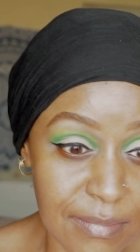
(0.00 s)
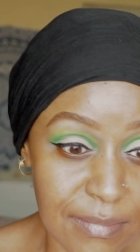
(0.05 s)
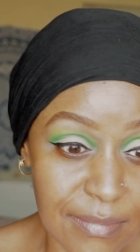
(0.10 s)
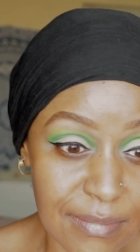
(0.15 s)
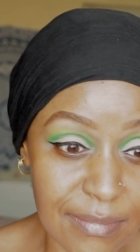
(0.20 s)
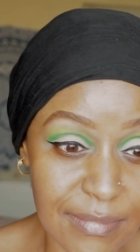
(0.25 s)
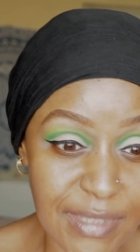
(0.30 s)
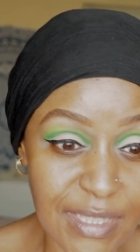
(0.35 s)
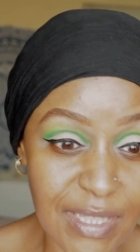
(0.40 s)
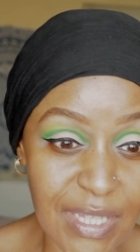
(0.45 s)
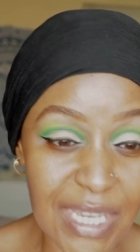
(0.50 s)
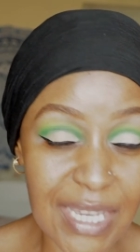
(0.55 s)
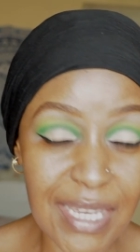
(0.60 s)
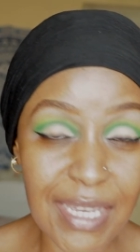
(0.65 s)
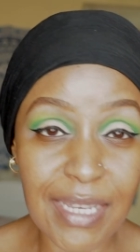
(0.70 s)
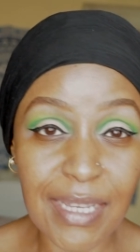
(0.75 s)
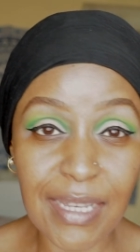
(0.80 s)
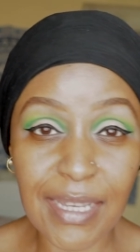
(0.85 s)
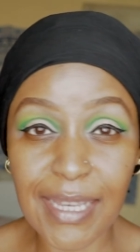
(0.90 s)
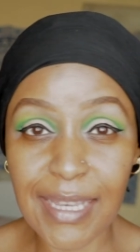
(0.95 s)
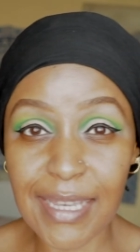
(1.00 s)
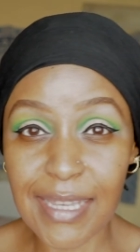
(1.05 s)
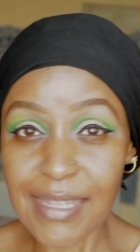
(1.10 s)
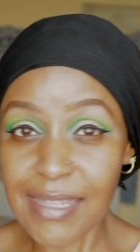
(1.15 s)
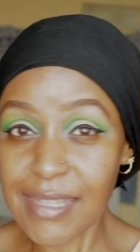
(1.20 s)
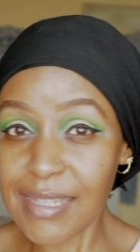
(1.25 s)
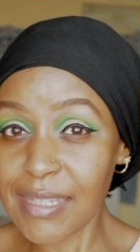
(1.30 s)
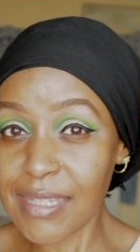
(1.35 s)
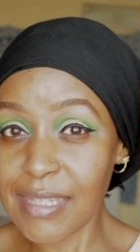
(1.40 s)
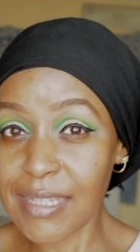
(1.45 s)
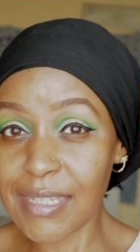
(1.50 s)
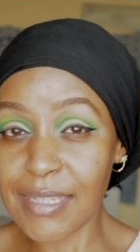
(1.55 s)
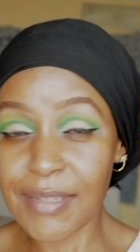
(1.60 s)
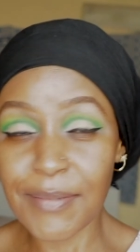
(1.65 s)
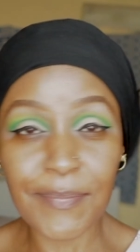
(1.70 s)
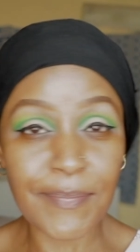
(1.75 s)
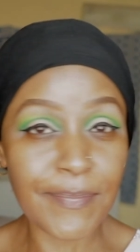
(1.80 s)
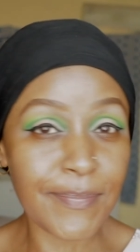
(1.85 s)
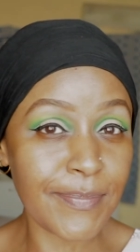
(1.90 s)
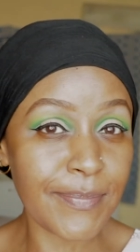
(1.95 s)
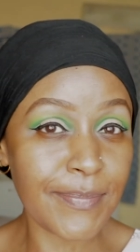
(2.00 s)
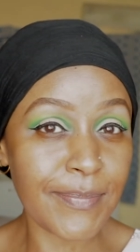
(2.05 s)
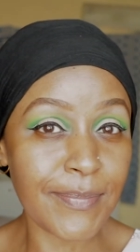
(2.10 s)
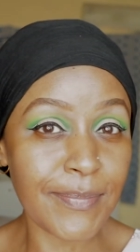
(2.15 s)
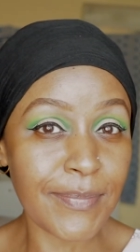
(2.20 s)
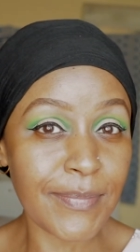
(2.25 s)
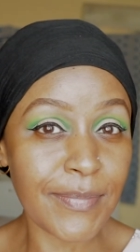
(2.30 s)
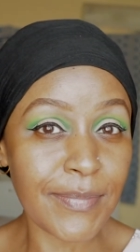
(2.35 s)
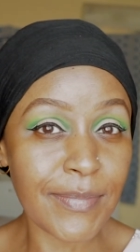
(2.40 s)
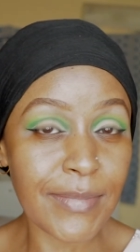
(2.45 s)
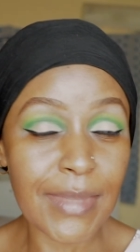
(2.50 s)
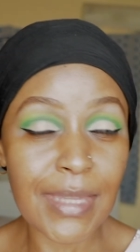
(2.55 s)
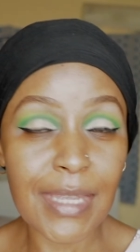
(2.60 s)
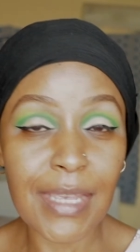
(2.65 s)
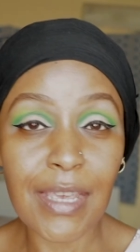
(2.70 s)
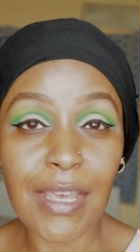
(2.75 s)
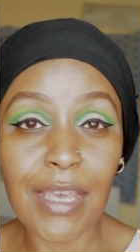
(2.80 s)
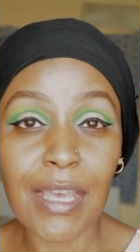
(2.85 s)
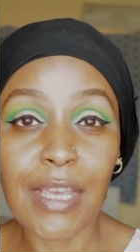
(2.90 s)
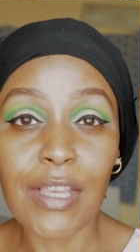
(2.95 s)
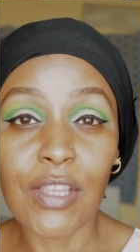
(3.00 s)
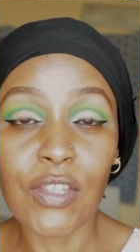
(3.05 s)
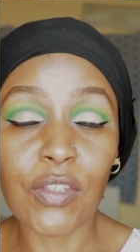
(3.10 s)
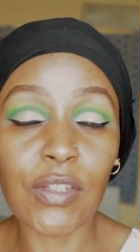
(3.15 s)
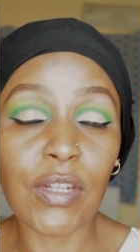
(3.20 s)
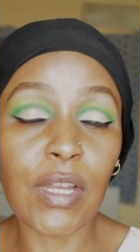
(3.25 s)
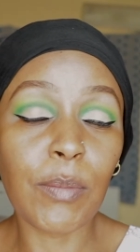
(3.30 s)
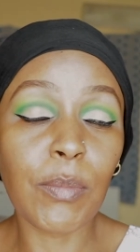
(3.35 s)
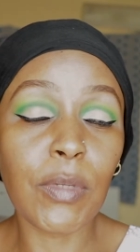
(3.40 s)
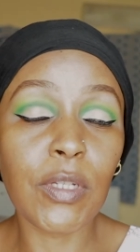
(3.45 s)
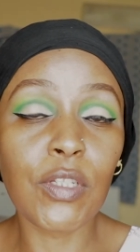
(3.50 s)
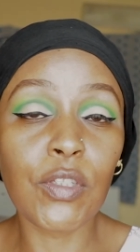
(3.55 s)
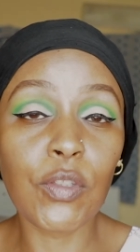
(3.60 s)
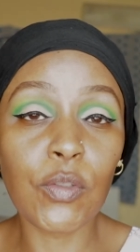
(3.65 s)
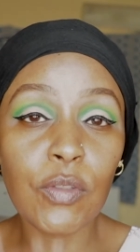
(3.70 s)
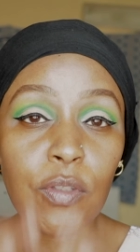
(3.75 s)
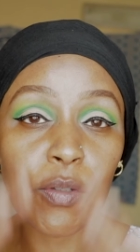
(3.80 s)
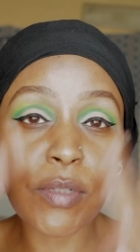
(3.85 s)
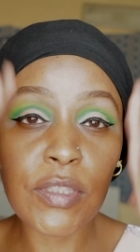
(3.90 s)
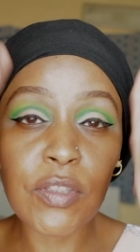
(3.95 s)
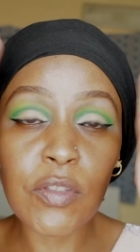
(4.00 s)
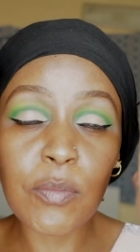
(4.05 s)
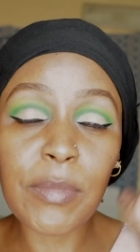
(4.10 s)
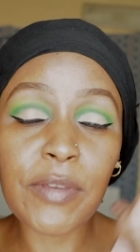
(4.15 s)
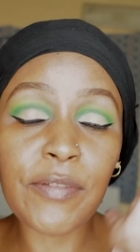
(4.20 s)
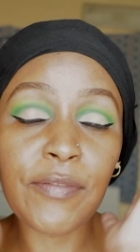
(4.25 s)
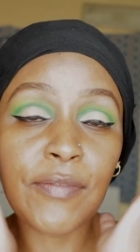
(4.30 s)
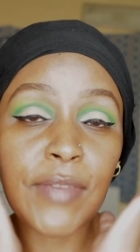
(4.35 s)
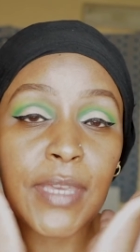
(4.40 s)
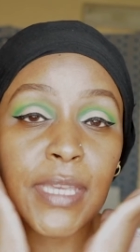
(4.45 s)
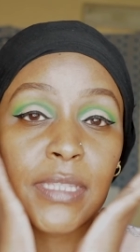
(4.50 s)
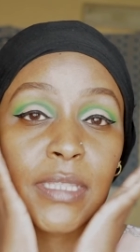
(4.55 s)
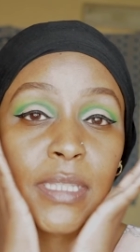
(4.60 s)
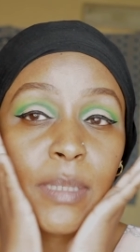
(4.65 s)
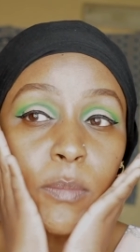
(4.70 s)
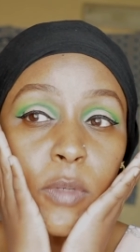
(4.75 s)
It's okay, I guess. So now I'm gonna do the rest of my face.